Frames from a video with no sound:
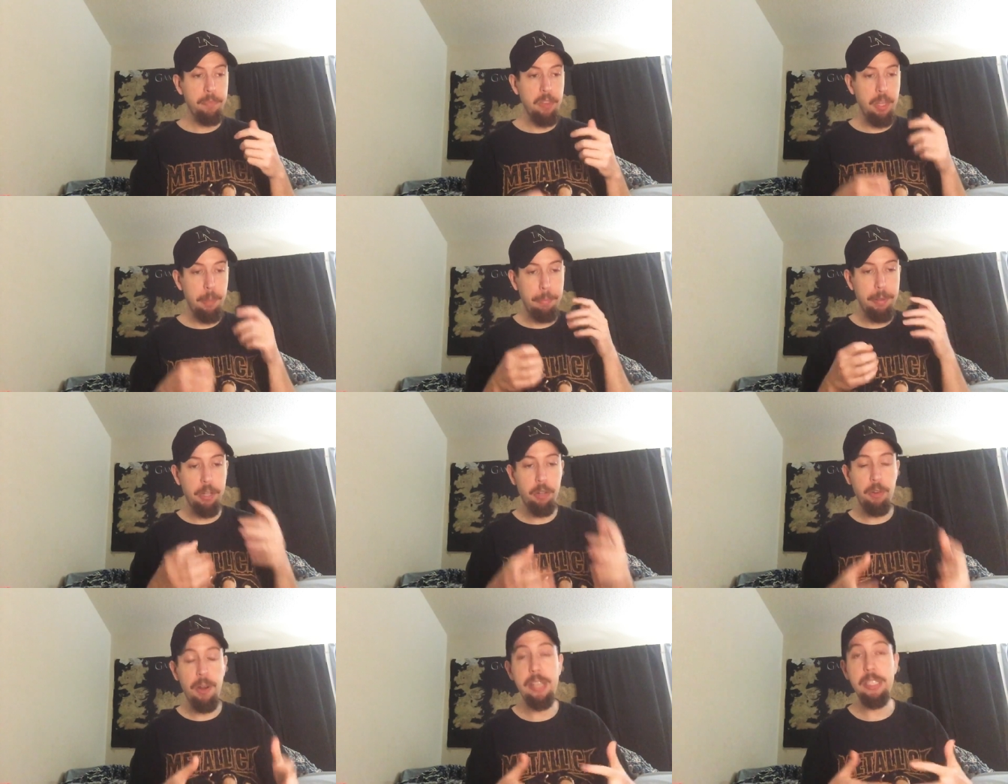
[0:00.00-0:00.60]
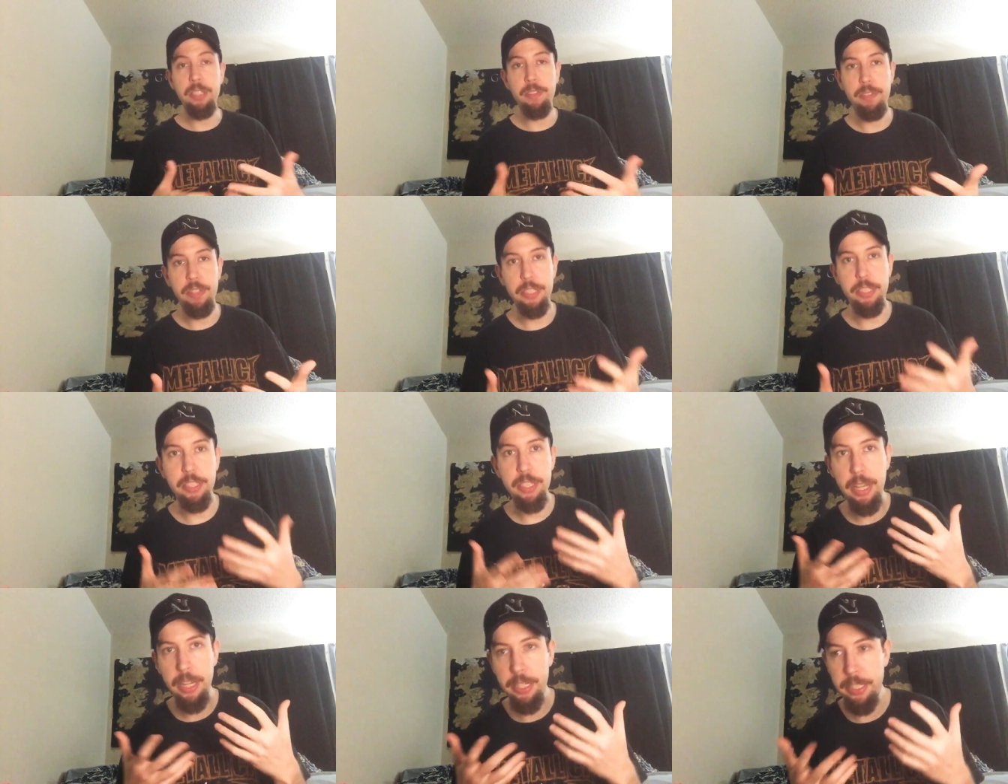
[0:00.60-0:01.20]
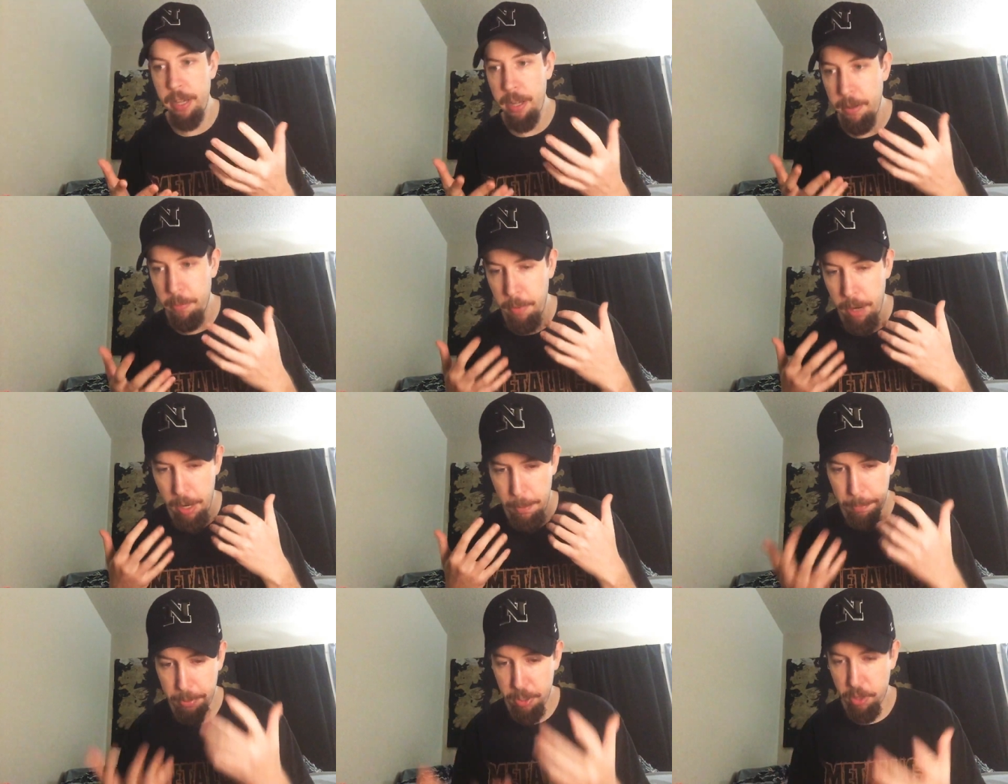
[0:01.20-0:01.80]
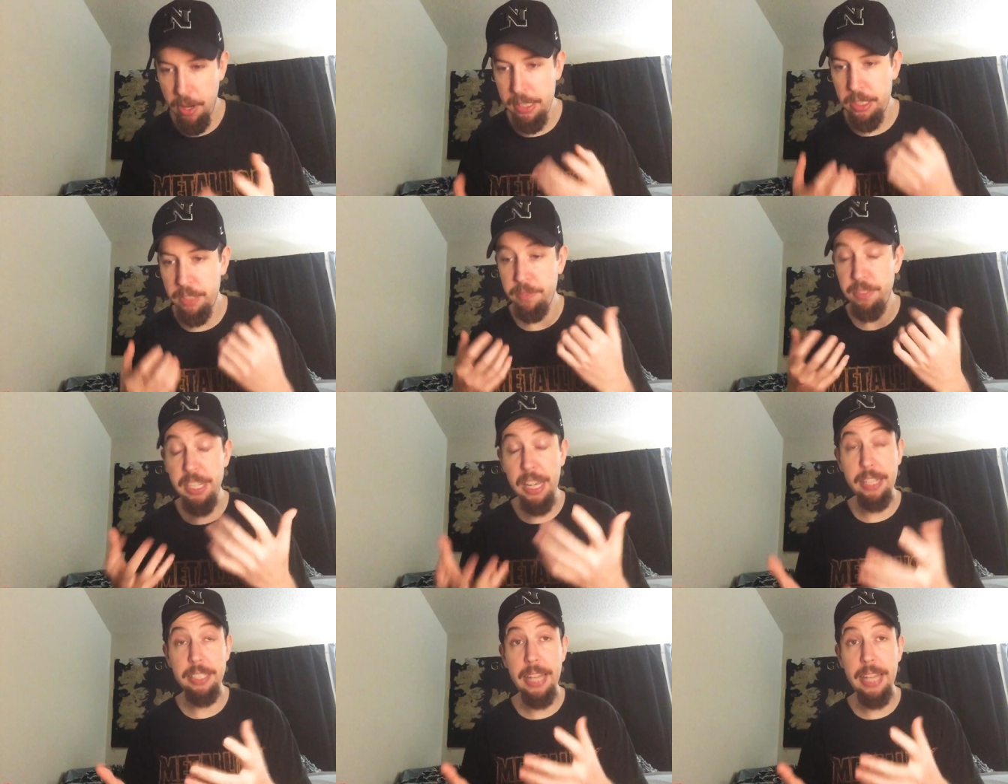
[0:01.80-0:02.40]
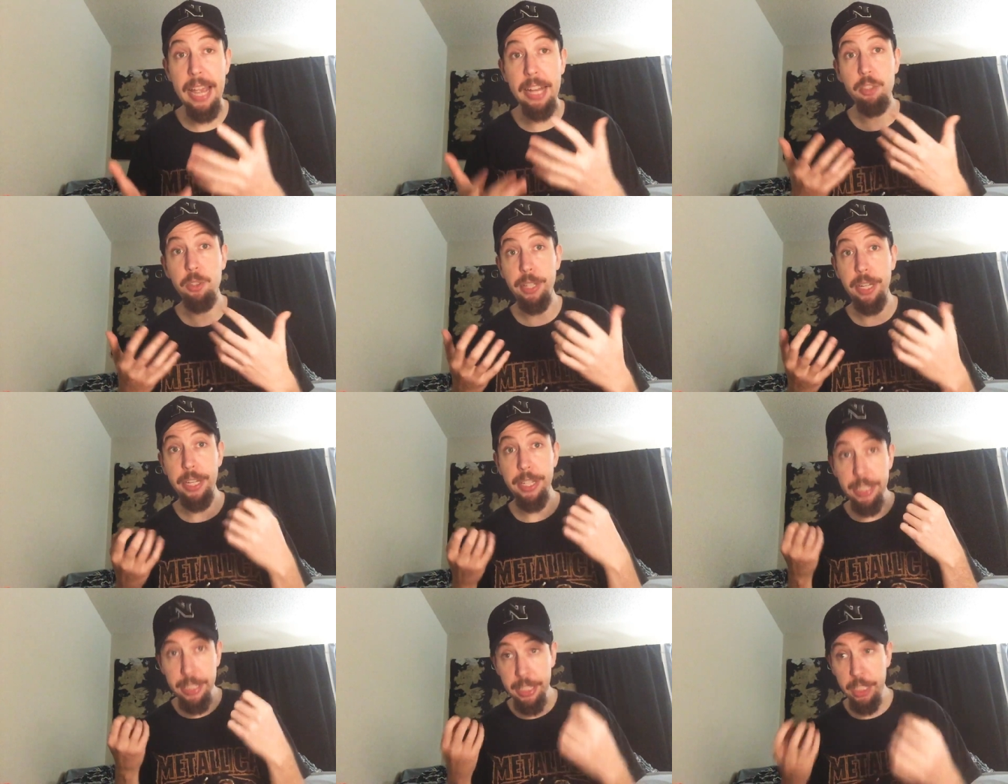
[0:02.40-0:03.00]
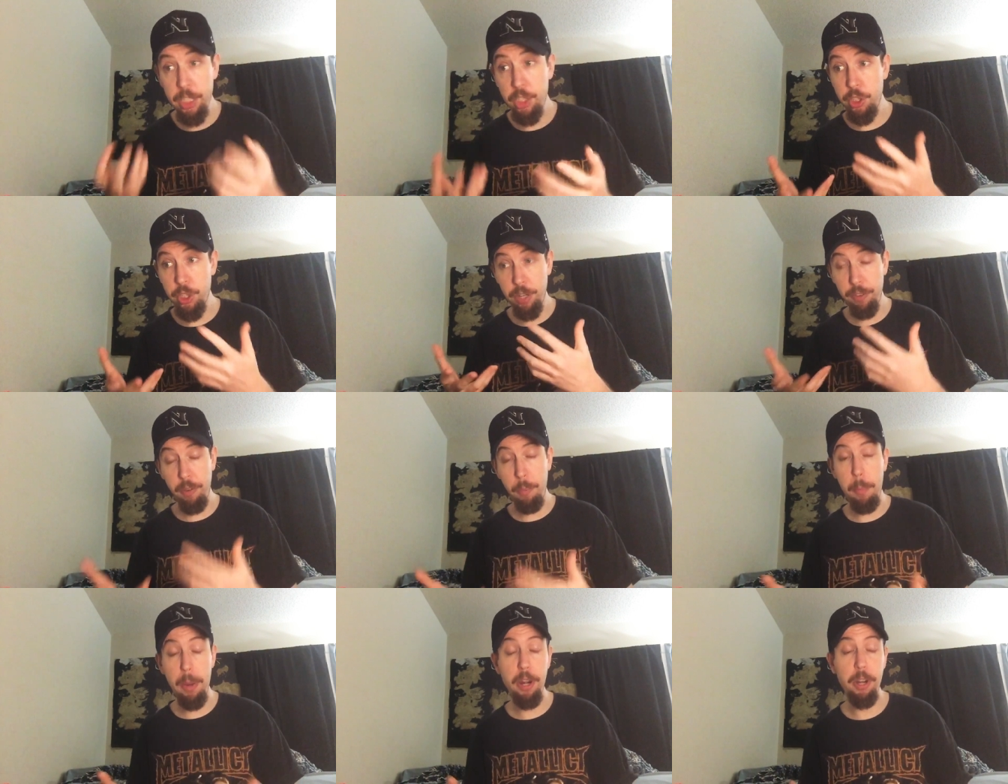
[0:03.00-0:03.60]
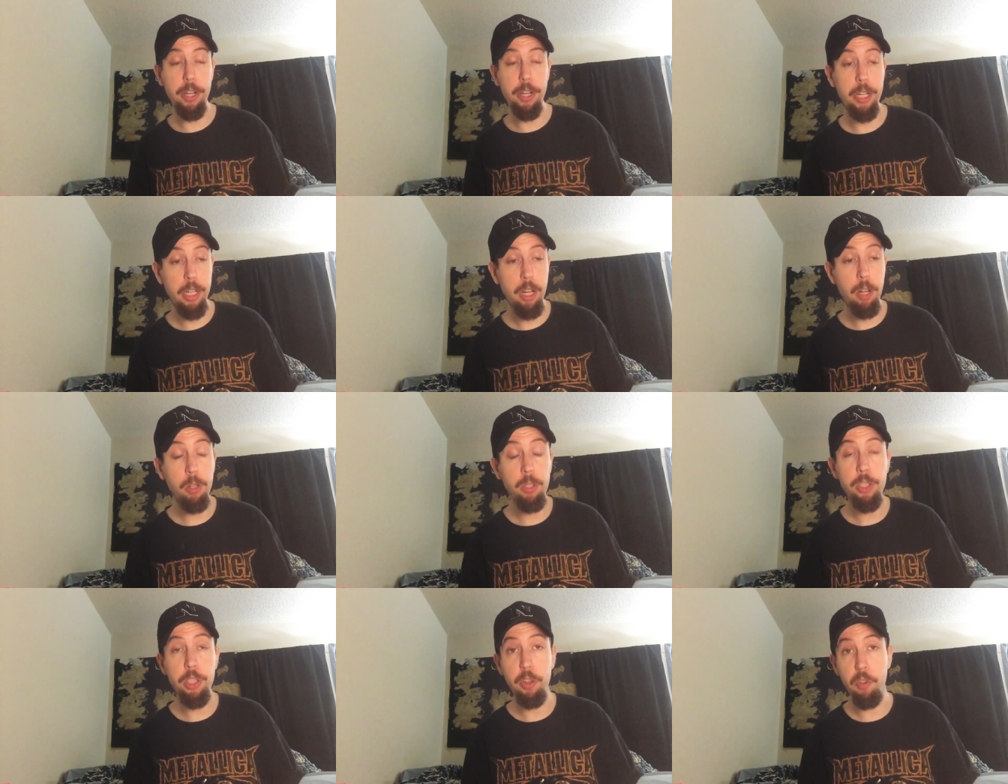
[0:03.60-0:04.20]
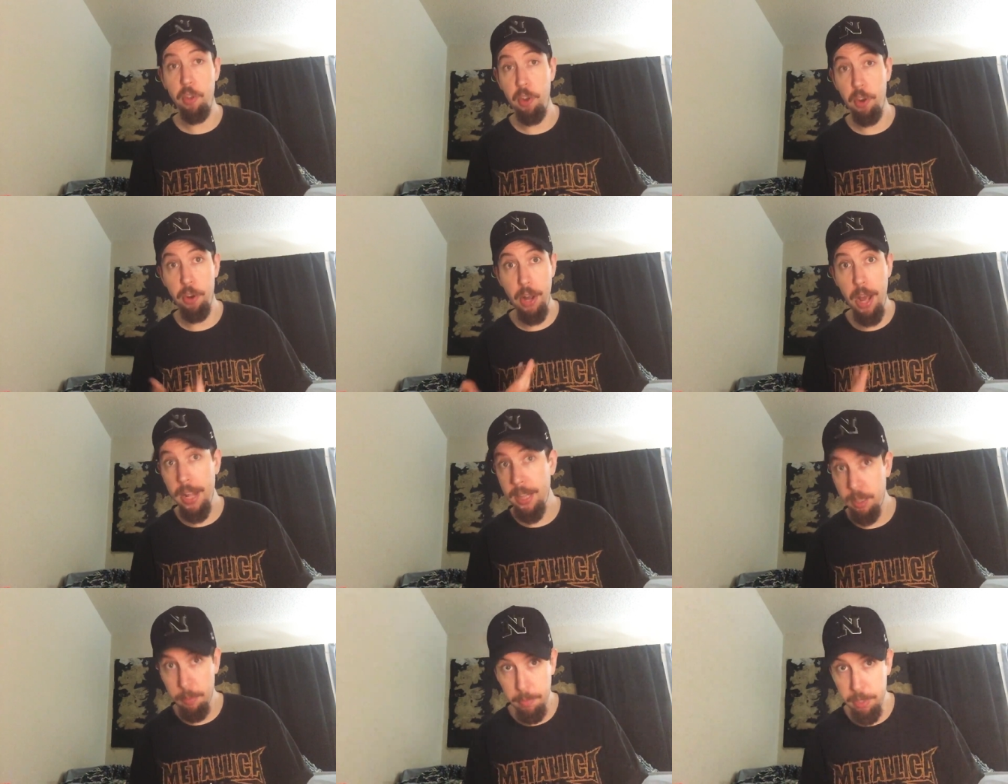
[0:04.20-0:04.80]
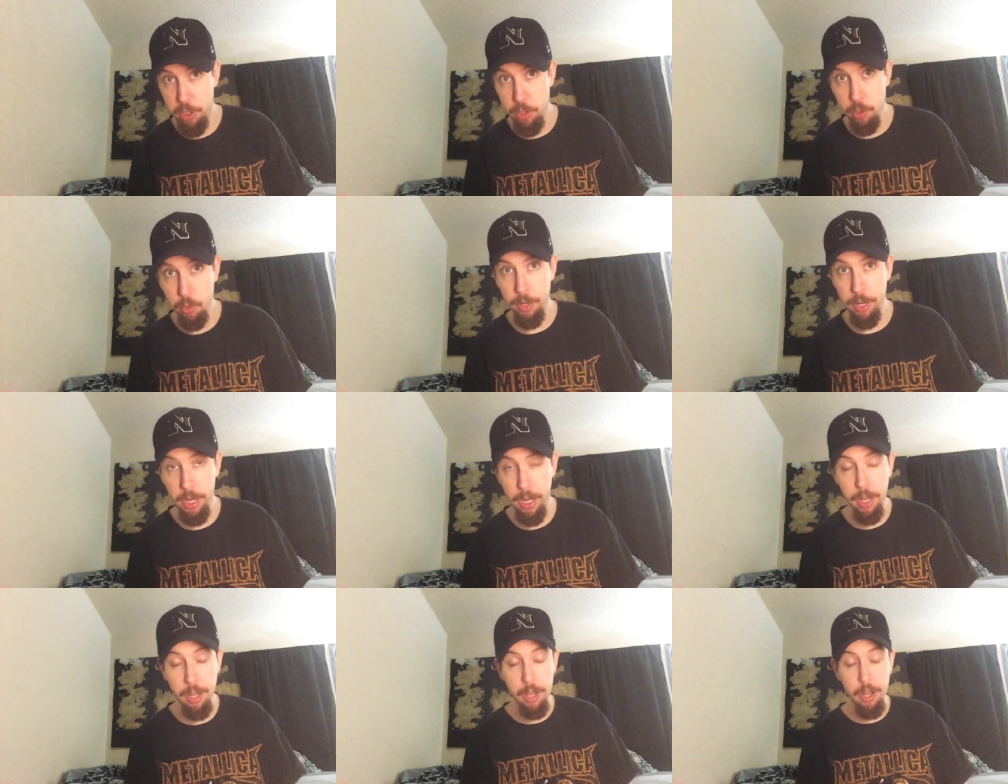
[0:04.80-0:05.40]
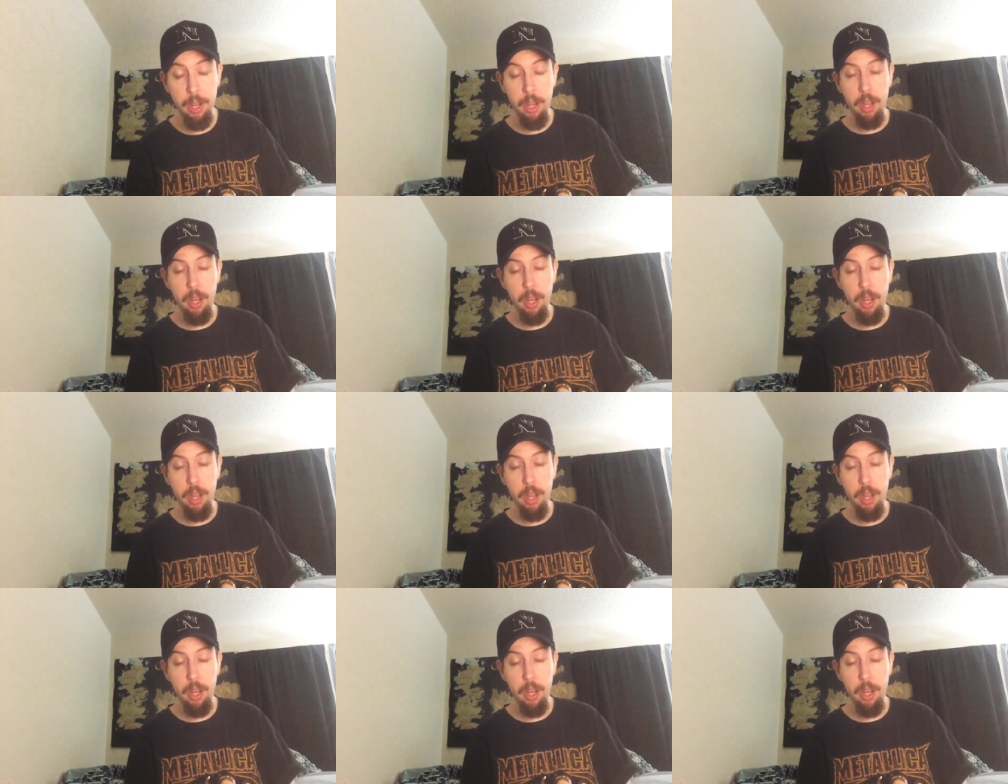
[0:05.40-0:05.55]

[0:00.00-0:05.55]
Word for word: the progressive is, uh, uh, progressives as actually a niche of American culture. They're not the majority,